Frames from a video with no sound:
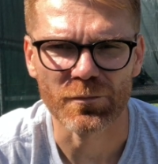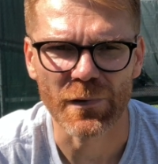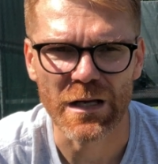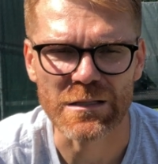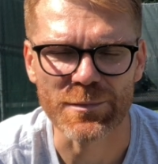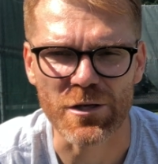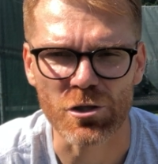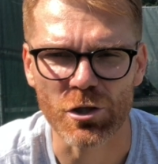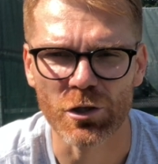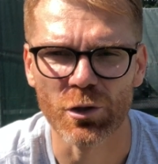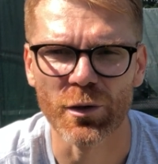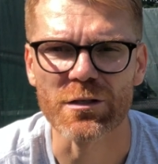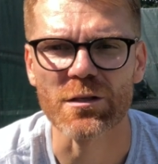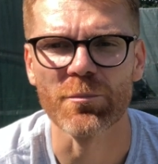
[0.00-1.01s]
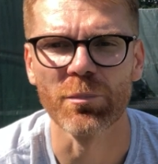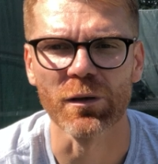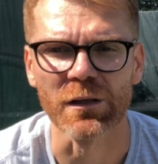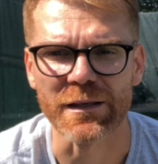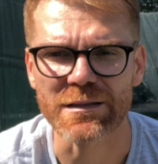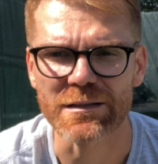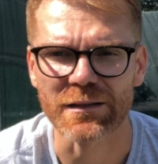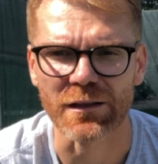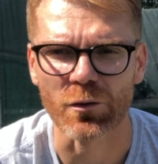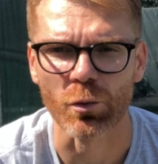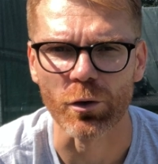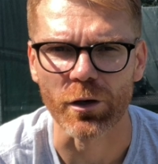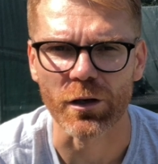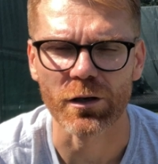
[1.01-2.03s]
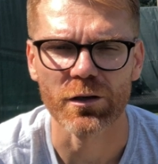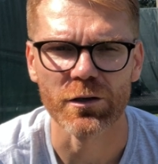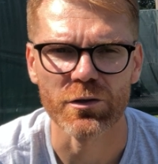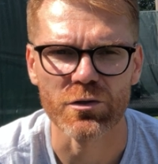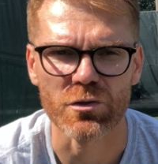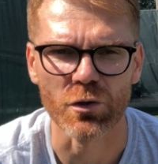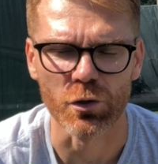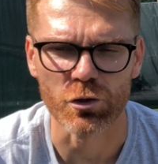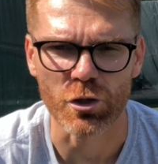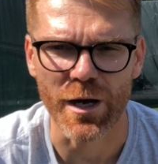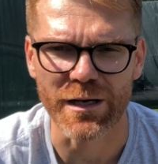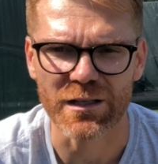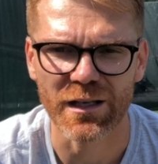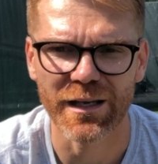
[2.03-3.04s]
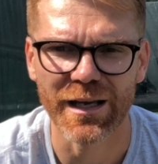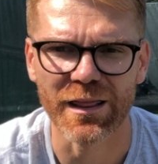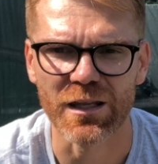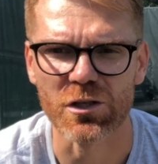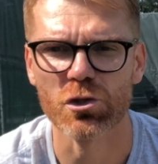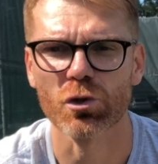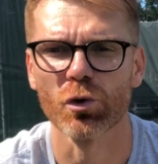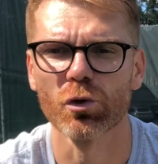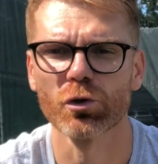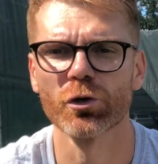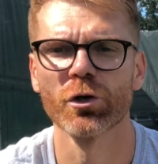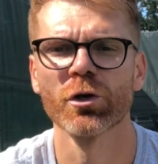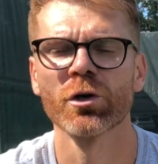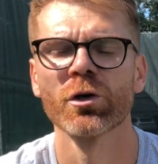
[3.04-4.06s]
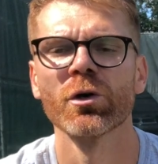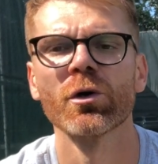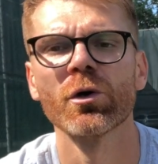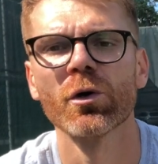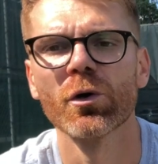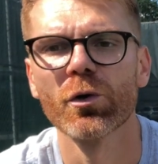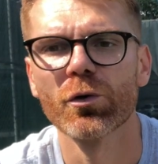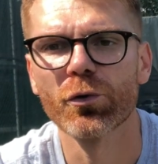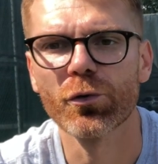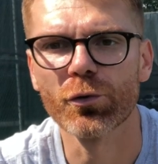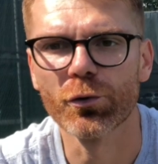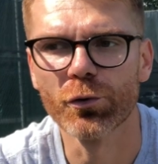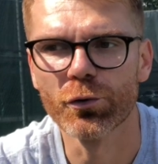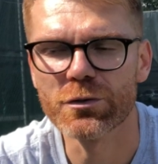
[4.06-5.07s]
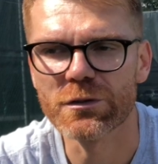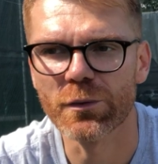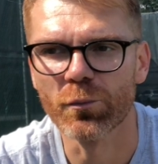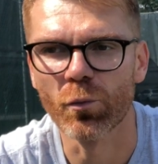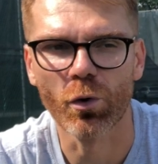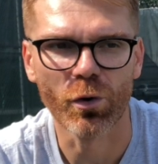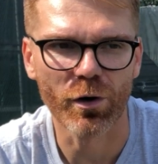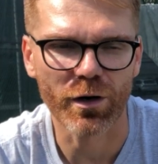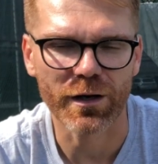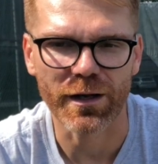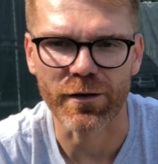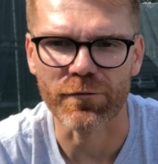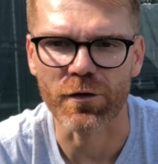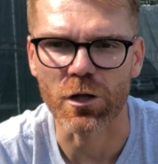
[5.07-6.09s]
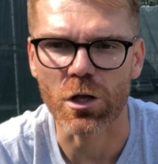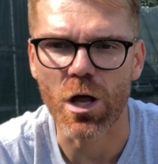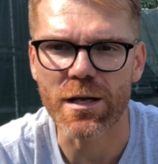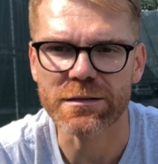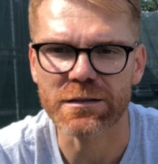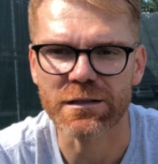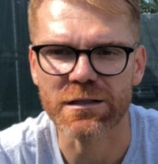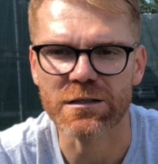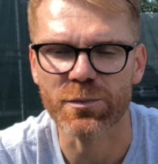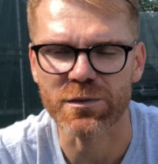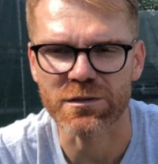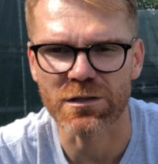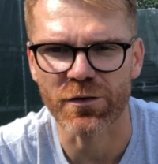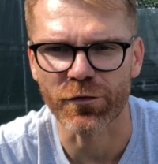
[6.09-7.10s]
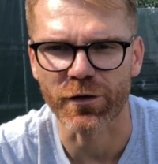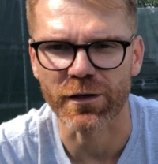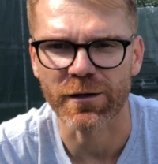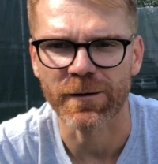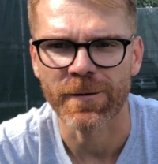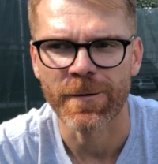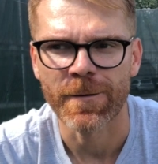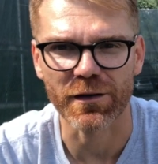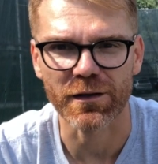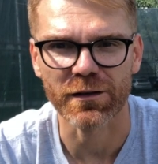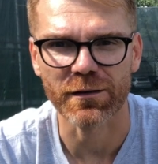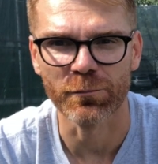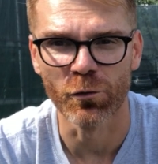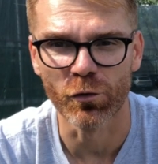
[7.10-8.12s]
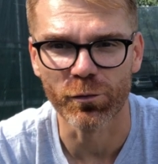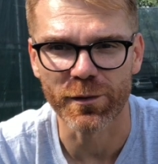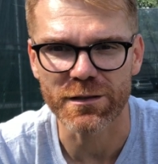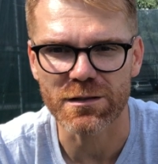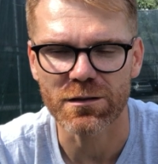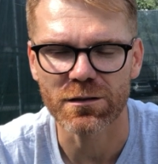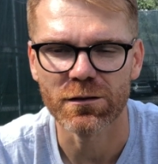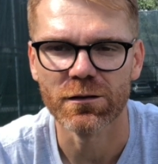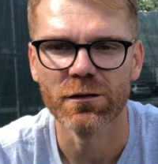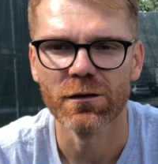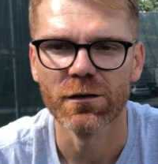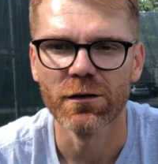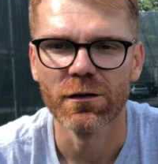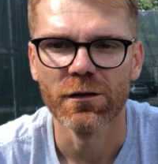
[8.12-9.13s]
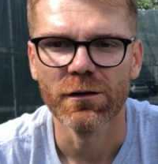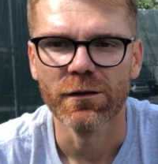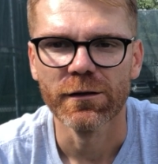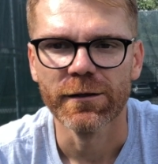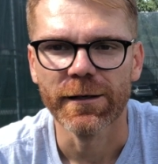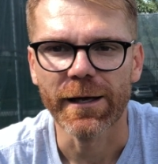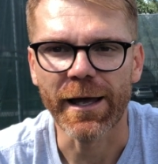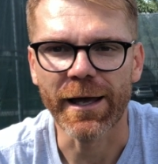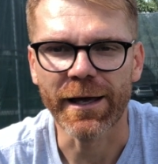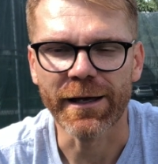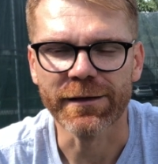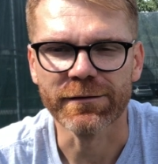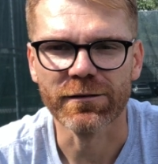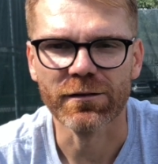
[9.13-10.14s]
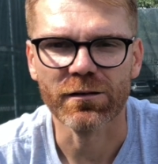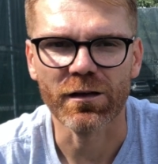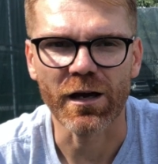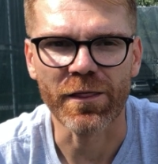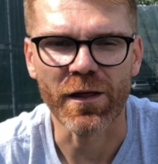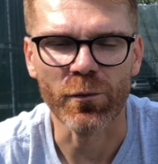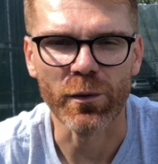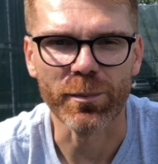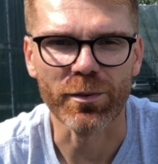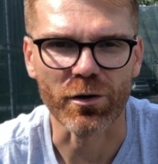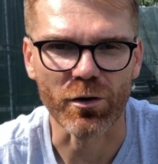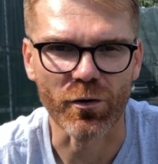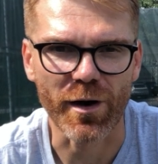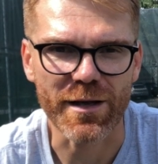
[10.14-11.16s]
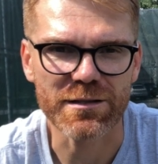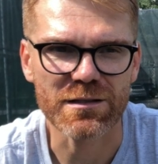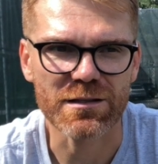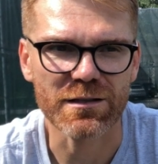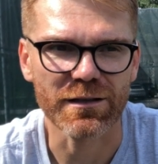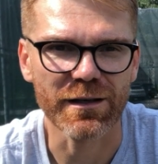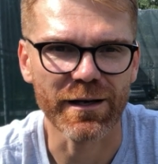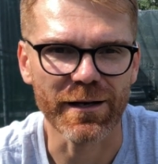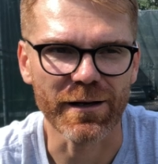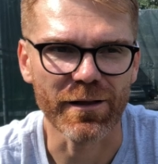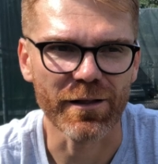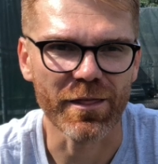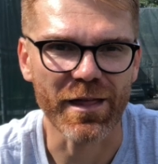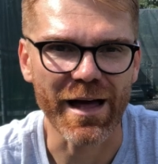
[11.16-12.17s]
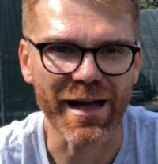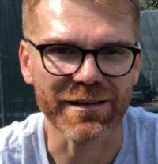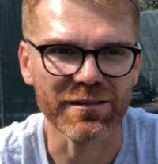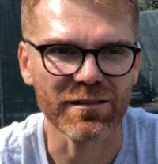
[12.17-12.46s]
especially doing some ballistic work. So trying to get the shoulder through some more kind of velocity specific movements, and then we progress that